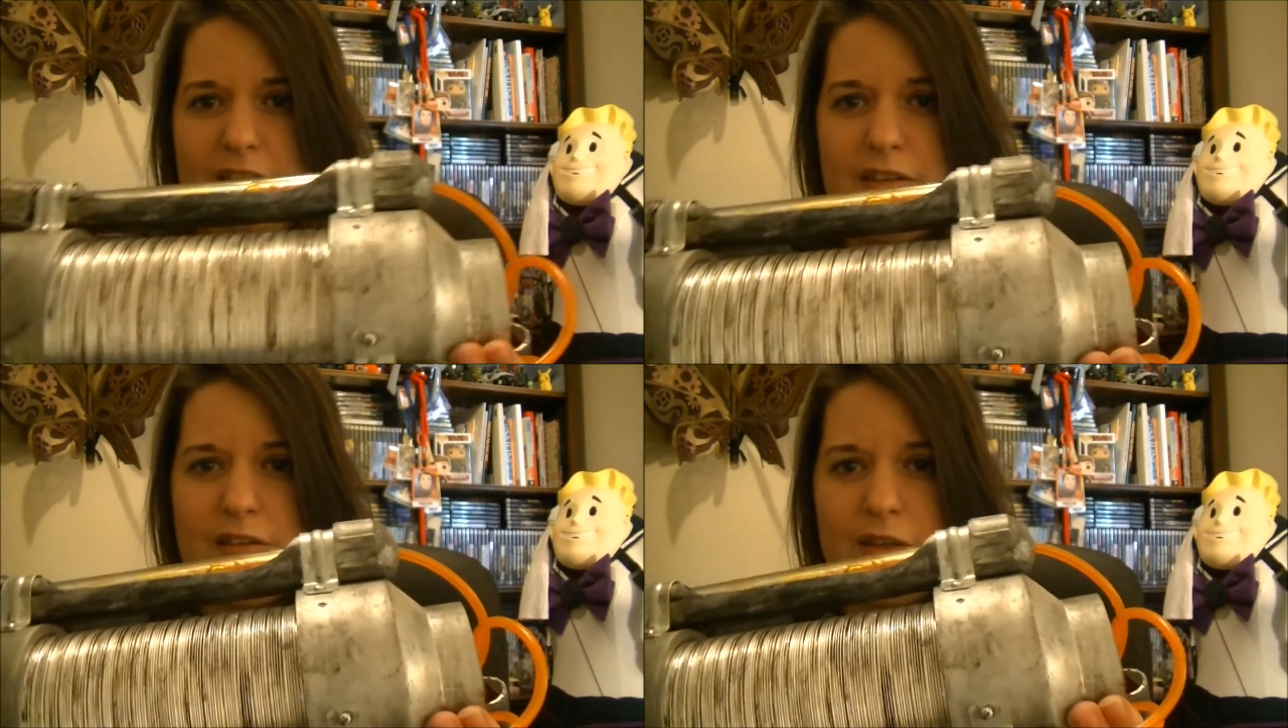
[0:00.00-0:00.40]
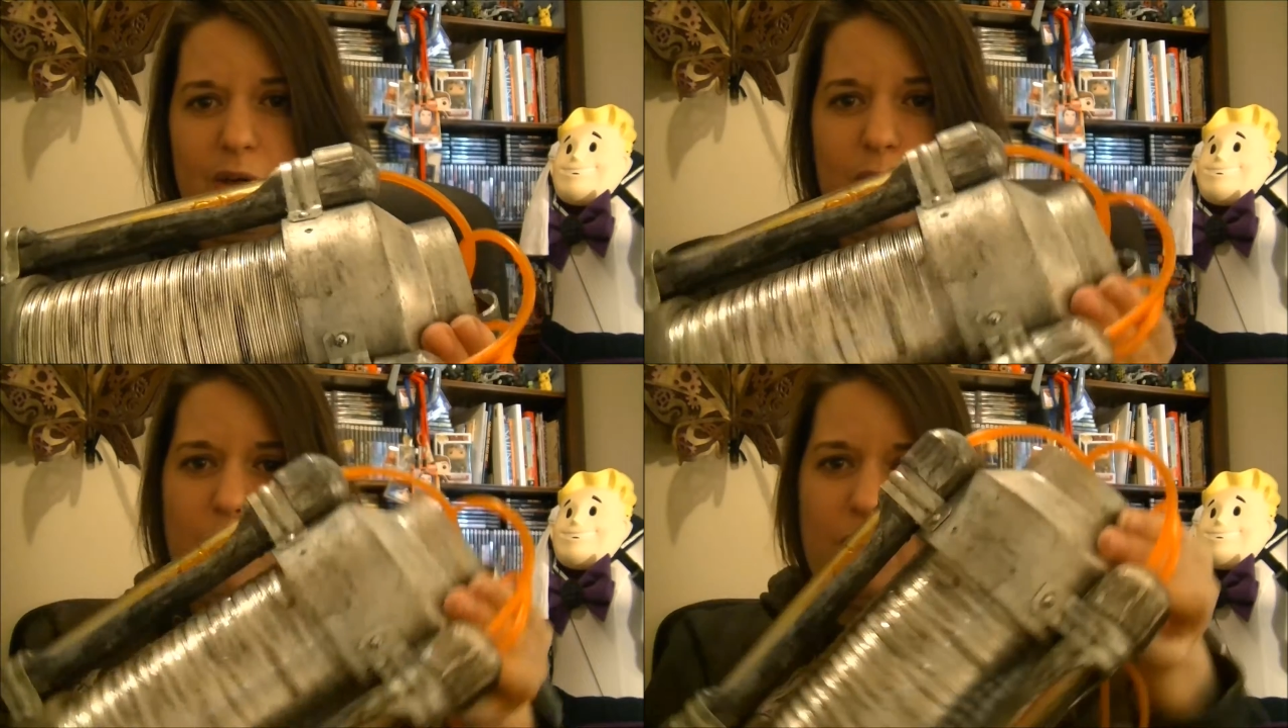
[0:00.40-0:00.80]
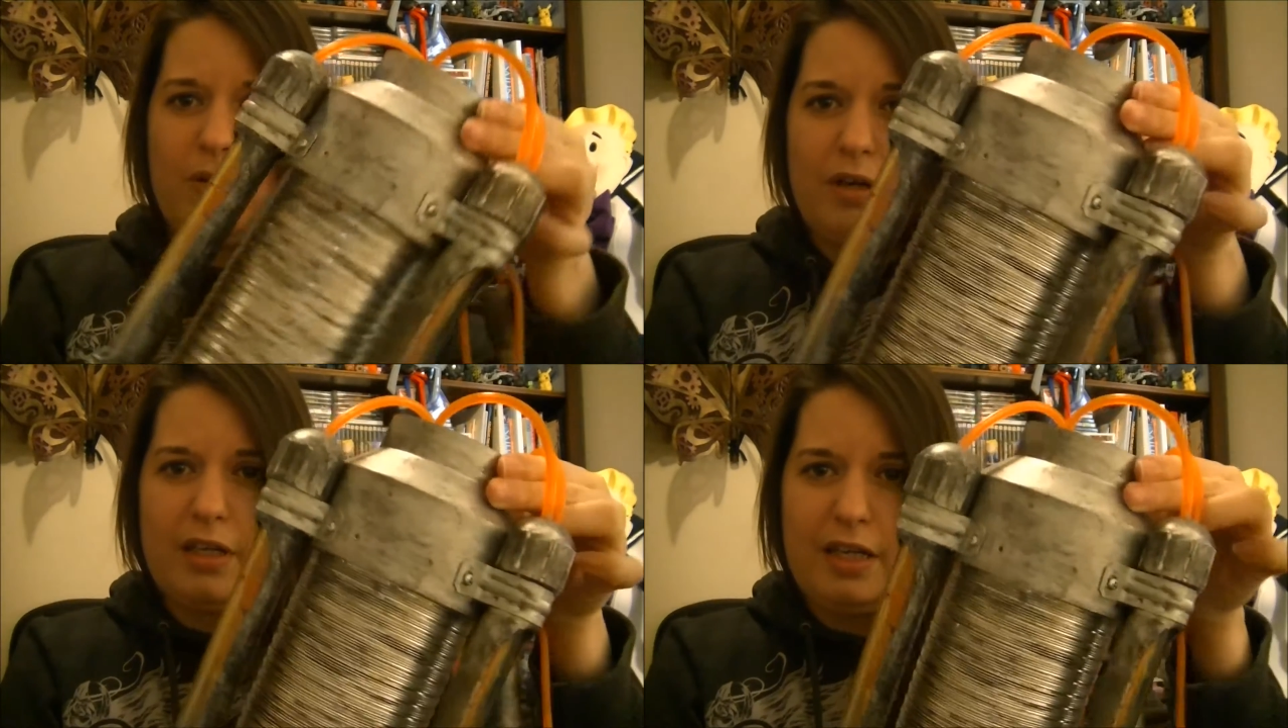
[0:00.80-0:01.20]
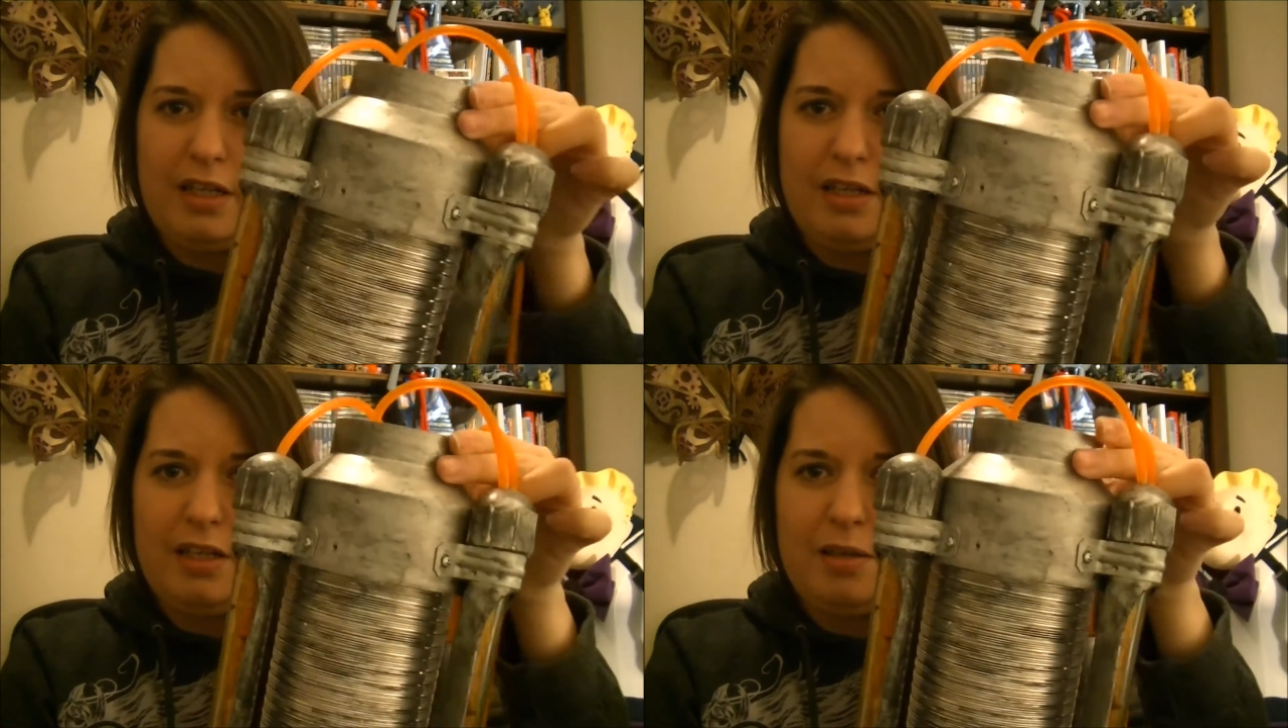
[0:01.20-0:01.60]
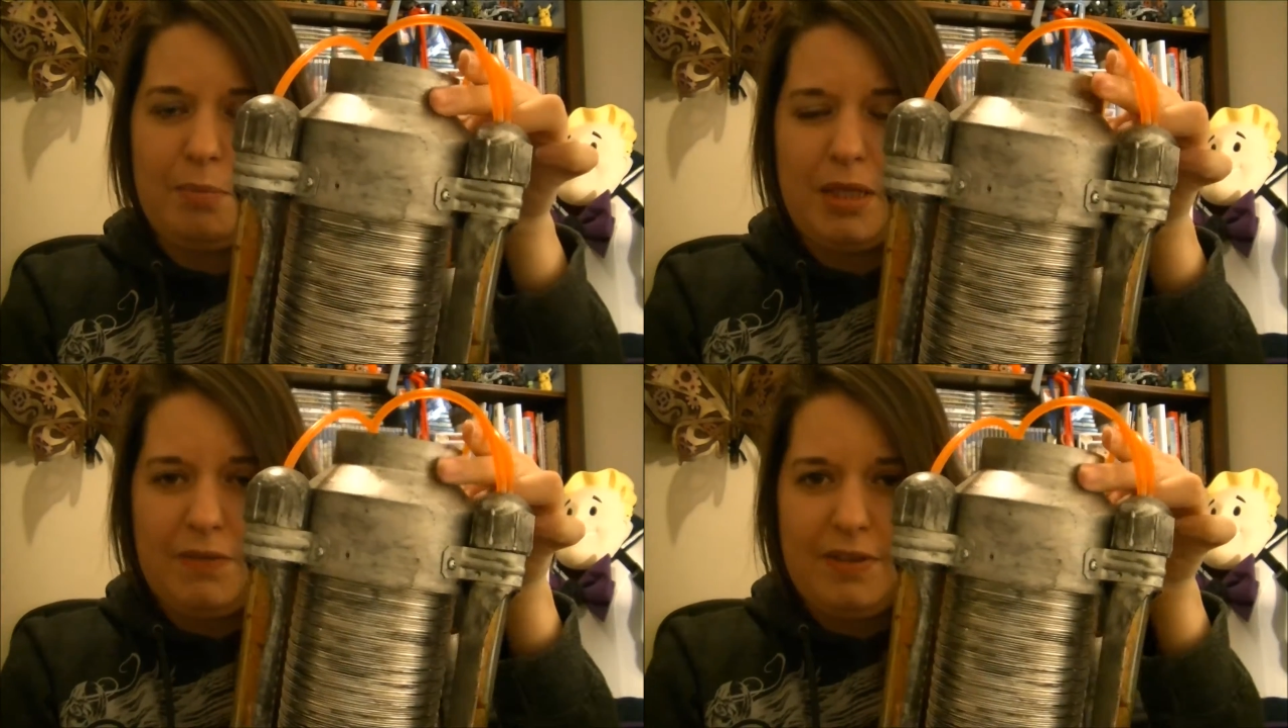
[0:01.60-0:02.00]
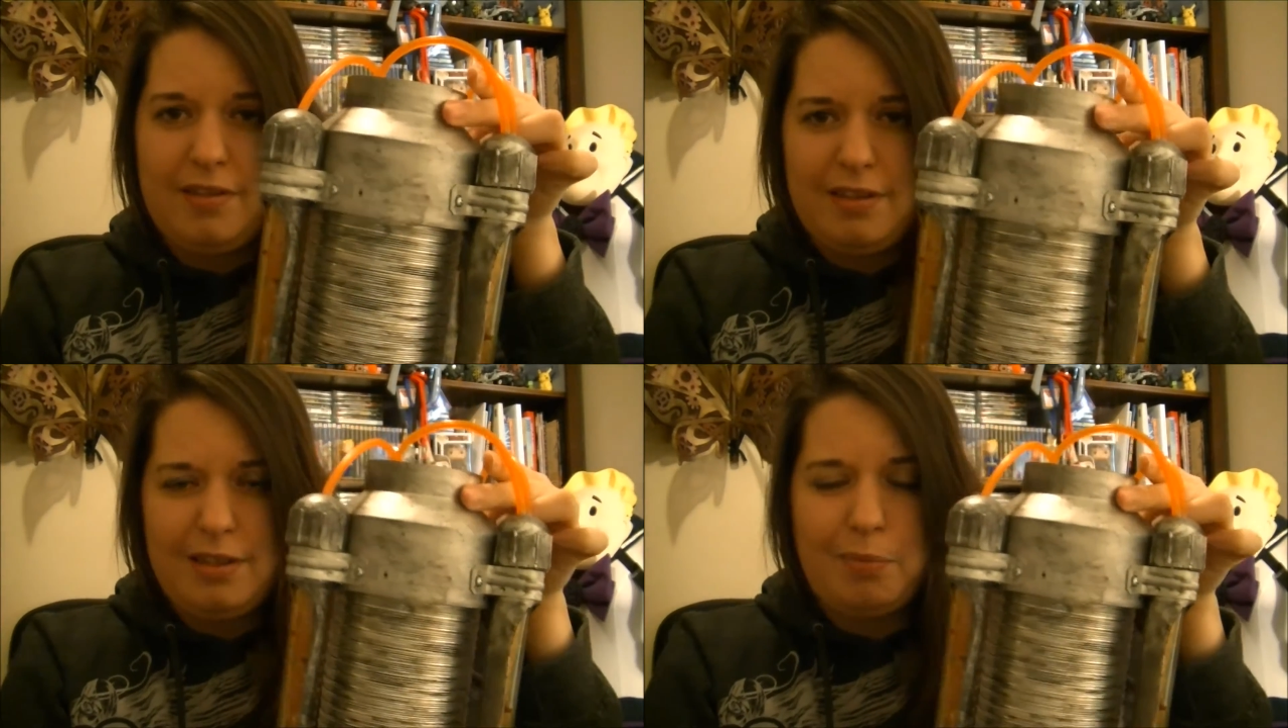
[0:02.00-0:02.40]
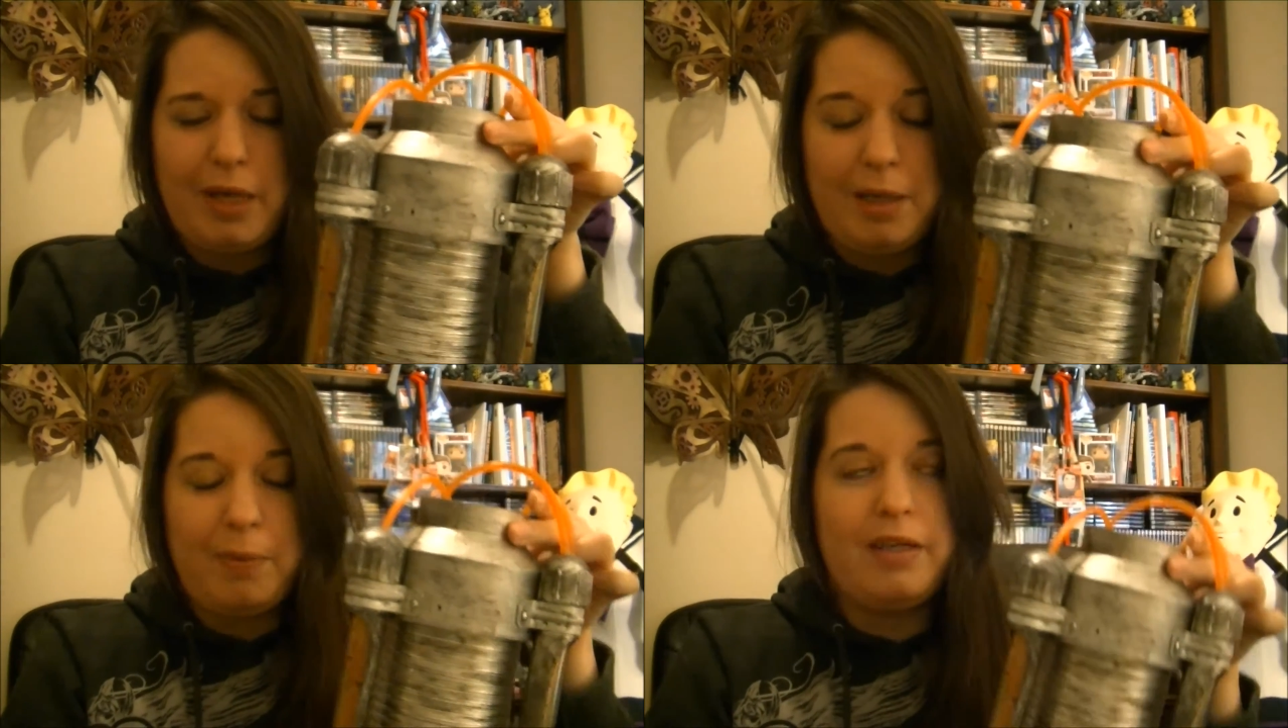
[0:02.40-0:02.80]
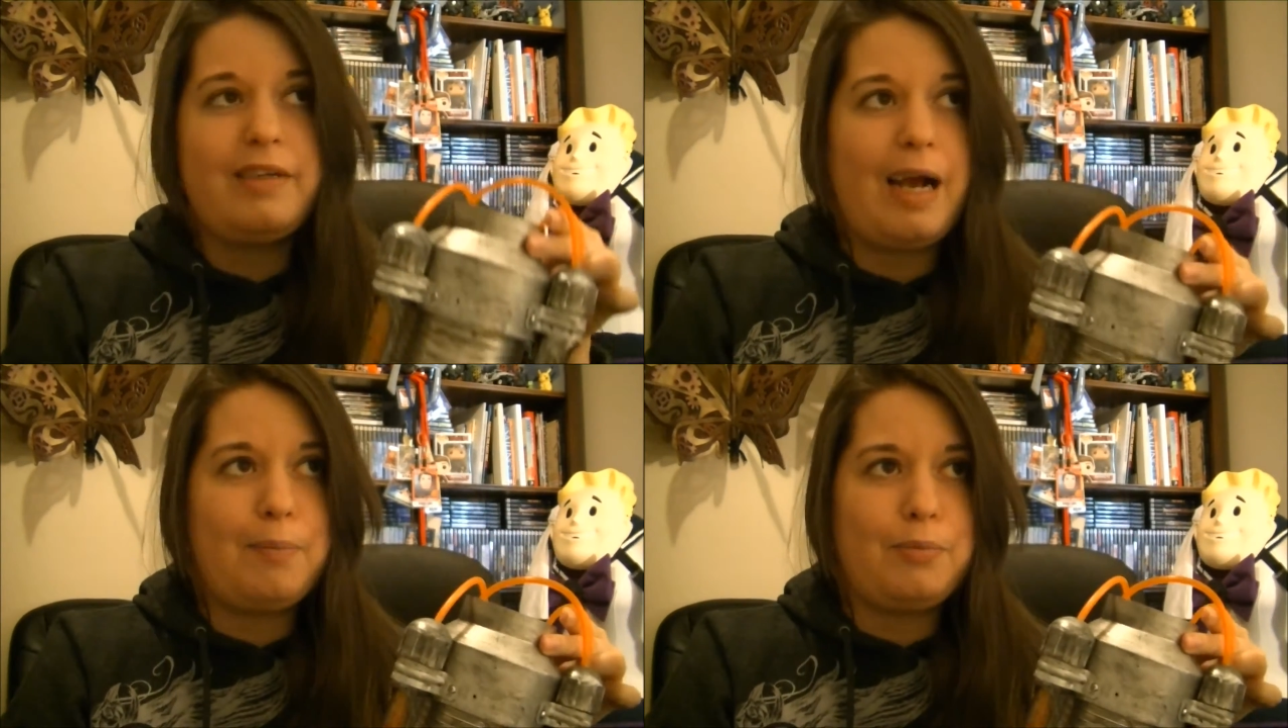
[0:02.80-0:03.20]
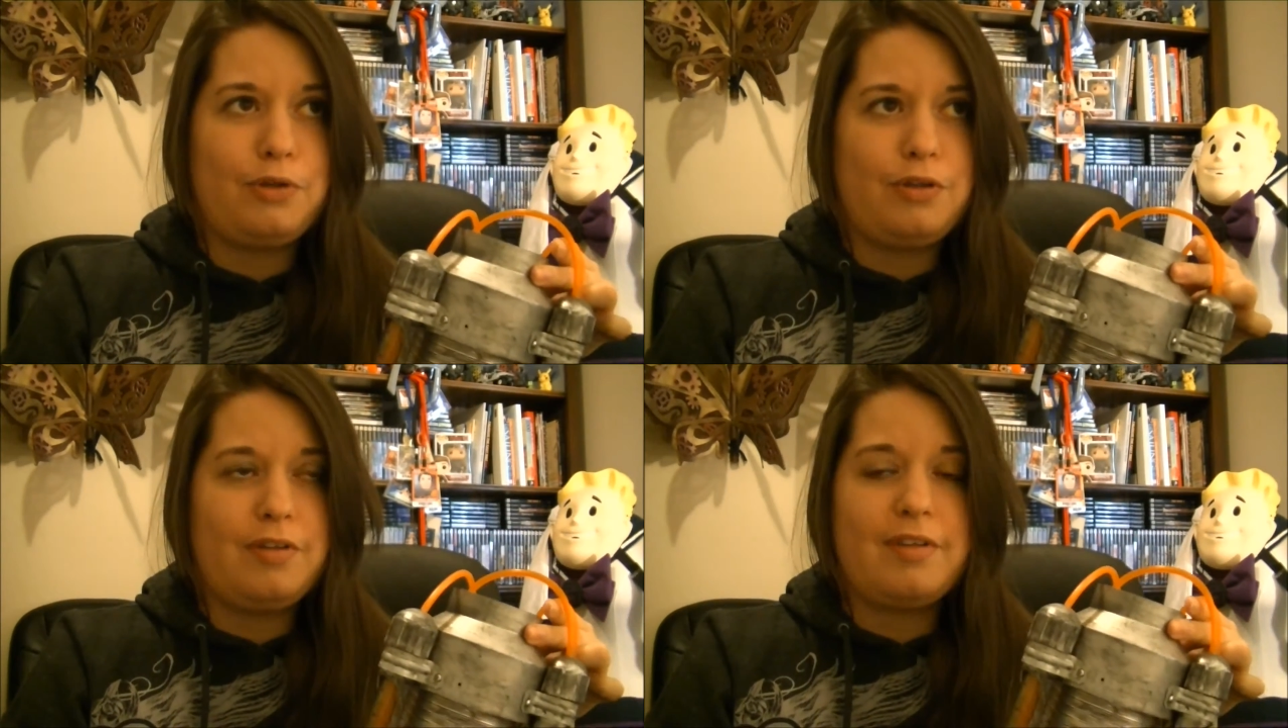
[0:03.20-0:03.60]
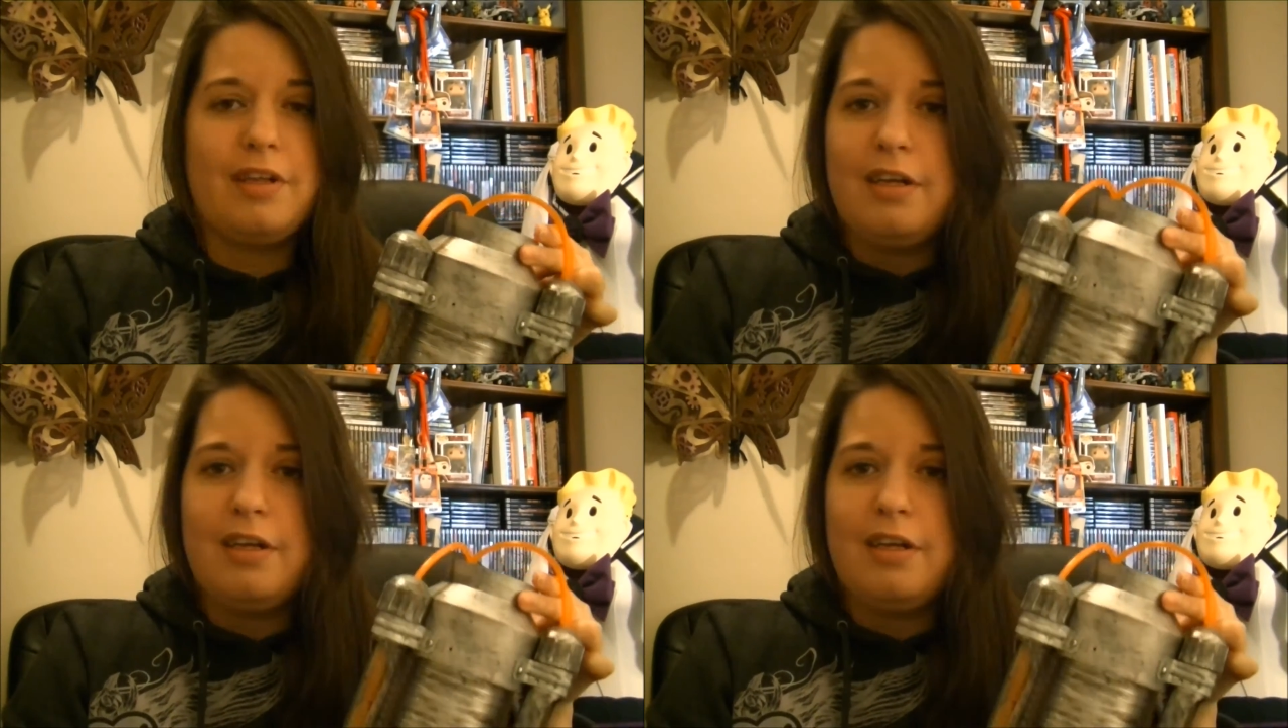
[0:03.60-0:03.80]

So again, PVC pipe adapters.